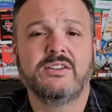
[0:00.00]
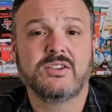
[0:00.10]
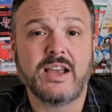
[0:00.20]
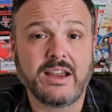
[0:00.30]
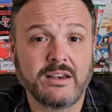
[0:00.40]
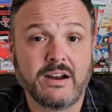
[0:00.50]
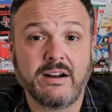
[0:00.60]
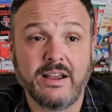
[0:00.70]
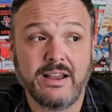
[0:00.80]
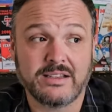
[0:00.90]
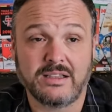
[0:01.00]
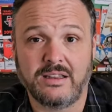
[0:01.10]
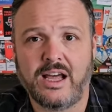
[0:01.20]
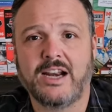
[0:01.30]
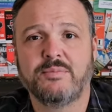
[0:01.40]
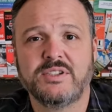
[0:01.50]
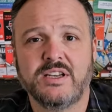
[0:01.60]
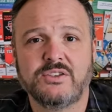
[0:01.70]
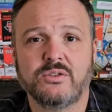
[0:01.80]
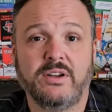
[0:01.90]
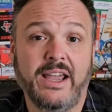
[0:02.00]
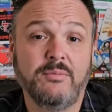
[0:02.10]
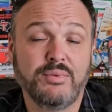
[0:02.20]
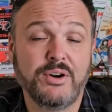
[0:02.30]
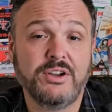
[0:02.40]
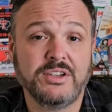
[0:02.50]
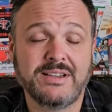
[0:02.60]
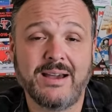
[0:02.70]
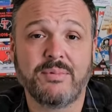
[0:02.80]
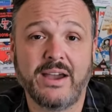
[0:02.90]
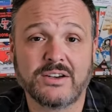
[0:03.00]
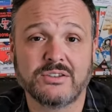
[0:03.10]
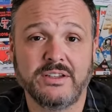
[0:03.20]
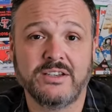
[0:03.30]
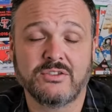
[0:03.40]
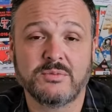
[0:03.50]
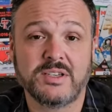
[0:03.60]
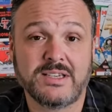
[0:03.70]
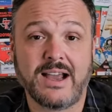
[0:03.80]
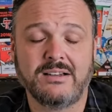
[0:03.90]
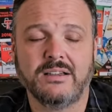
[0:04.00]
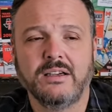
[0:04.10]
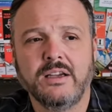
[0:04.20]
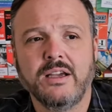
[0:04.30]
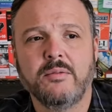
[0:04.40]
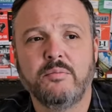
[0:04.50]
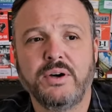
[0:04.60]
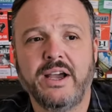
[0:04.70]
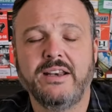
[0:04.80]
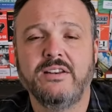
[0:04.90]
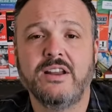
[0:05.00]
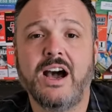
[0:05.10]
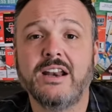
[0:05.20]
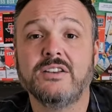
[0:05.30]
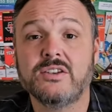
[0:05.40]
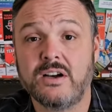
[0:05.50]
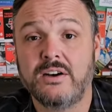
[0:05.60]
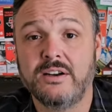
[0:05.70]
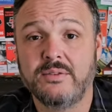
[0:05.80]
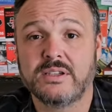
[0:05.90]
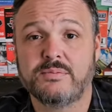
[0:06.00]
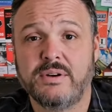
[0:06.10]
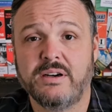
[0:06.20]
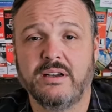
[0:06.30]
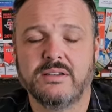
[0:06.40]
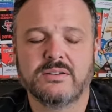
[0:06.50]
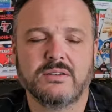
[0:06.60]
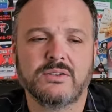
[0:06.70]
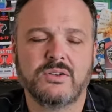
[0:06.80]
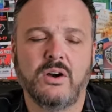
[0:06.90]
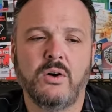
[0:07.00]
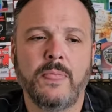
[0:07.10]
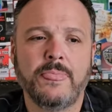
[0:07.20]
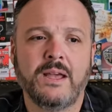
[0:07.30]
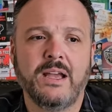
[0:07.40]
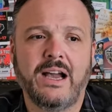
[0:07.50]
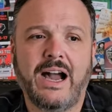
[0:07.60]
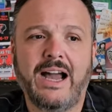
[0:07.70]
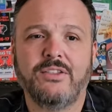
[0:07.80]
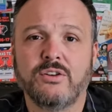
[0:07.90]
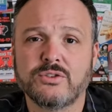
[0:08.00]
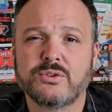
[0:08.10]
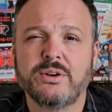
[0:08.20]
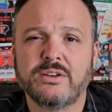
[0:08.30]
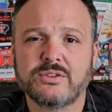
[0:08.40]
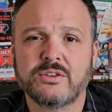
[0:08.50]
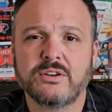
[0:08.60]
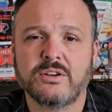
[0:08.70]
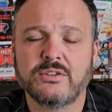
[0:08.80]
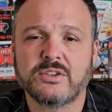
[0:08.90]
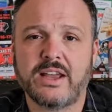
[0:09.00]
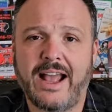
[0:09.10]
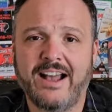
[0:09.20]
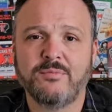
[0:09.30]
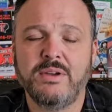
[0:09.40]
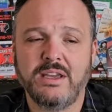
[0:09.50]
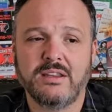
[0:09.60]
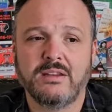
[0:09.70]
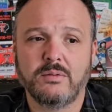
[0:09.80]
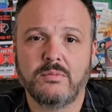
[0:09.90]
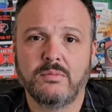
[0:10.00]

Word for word: Secondary has a lot of potential and pretty good depth, actually, in terms of talent, but not a ton of experience. So those 3 concerns have me